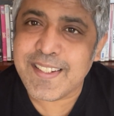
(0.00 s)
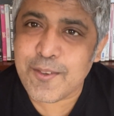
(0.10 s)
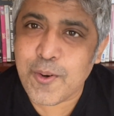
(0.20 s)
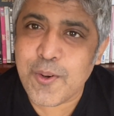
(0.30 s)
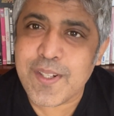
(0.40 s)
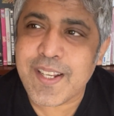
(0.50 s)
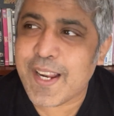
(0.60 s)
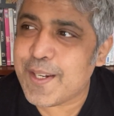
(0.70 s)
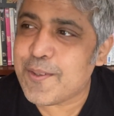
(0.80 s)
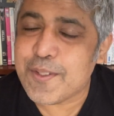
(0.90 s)
old
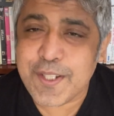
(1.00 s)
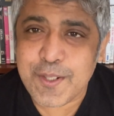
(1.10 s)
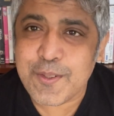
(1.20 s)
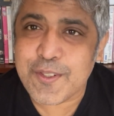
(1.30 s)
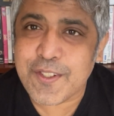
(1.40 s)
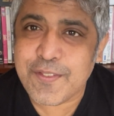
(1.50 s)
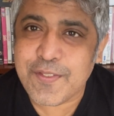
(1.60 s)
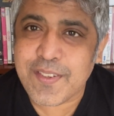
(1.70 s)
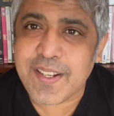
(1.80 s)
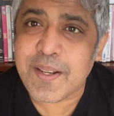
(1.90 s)
unused tunes of
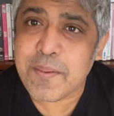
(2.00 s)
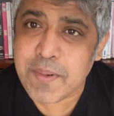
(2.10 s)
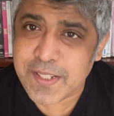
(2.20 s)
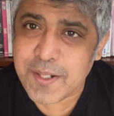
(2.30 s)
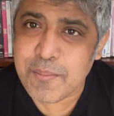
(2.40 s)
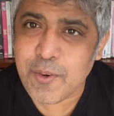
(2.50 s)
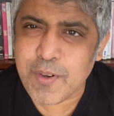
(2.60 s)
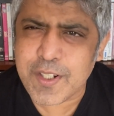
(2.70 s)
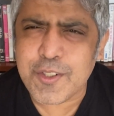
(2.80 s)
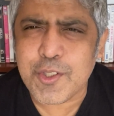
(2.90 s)
Madan
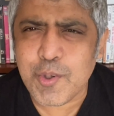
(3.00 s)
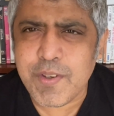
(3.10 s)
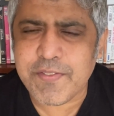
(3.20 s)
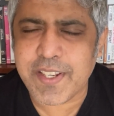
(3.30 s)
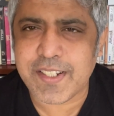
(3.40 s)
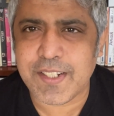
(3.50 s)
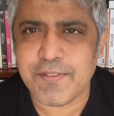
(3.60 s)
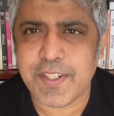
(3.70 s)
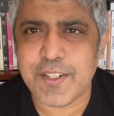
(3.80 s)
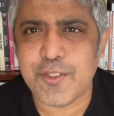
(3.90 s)
Mohan so
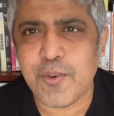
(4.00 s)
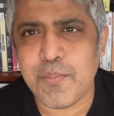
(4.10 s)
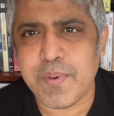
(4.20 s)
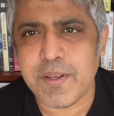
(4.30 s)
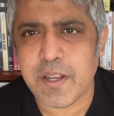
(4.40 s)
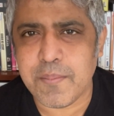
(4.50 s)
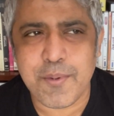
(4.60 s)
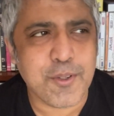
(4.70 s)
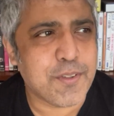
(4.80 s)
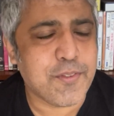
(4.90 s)
effectively, so
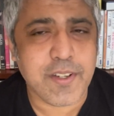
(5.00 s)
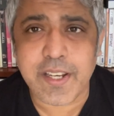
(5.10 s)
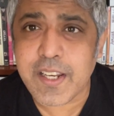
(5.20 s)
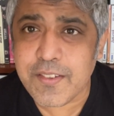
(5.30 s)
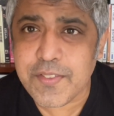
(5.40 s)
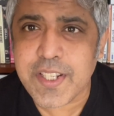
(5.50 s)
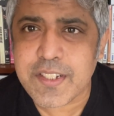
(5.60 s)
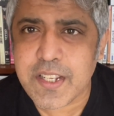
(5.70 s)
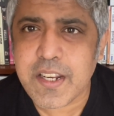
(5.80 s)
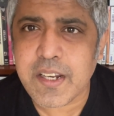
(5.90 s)
beautifully in Veer
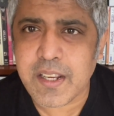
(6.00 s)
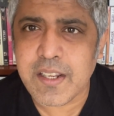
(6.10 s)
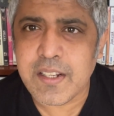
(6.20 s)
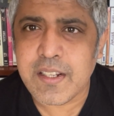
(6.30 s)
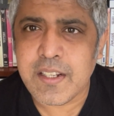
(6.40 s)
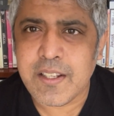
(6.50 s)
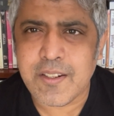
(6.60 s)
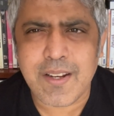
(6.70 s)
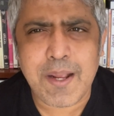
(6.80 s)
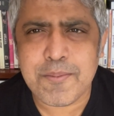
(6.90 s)
Zara.
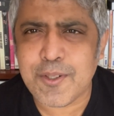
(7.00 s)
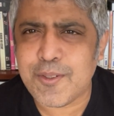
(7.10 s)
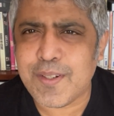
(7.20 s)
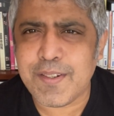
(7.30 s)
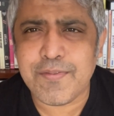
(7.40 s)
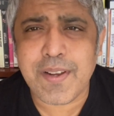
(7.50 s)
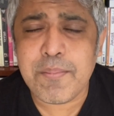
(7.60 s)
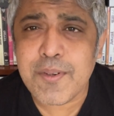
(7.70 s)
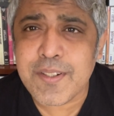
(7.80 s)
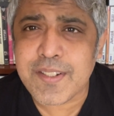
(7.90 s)
An absolutely
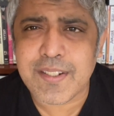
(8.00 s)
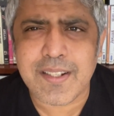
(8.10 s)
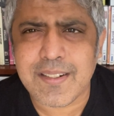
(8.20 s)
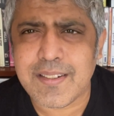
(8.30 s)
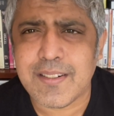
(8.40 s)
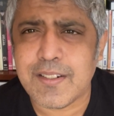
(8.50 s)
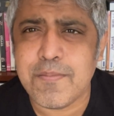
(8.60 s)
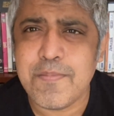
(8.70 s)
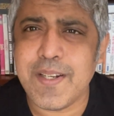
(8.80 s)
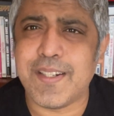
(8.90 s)
fabulous,
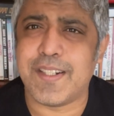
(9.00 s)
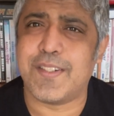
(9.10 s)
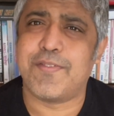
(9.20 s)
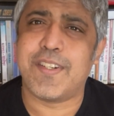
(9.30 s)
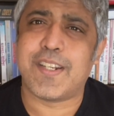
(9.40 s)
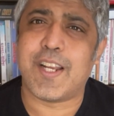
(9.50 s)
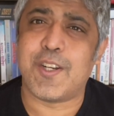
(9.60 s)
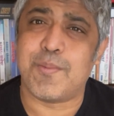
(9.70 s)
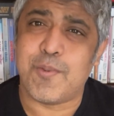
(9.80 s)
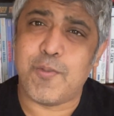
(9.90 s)
completely different kind
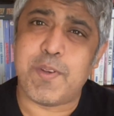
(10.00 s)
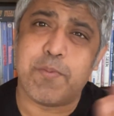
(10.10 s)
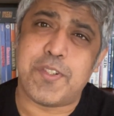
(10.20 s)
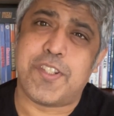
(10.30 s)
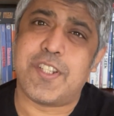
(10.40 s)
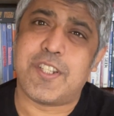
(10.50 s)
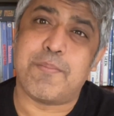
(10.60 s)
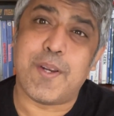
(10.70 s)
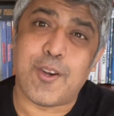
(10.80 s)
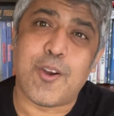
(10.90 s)
of movie which just
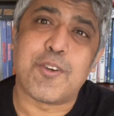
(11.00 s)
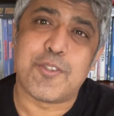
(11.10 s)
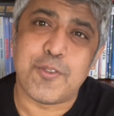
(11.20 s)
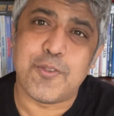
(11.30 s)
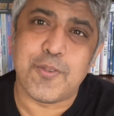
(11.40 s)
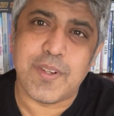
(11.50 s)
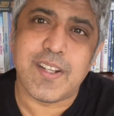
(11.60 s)
belonged to,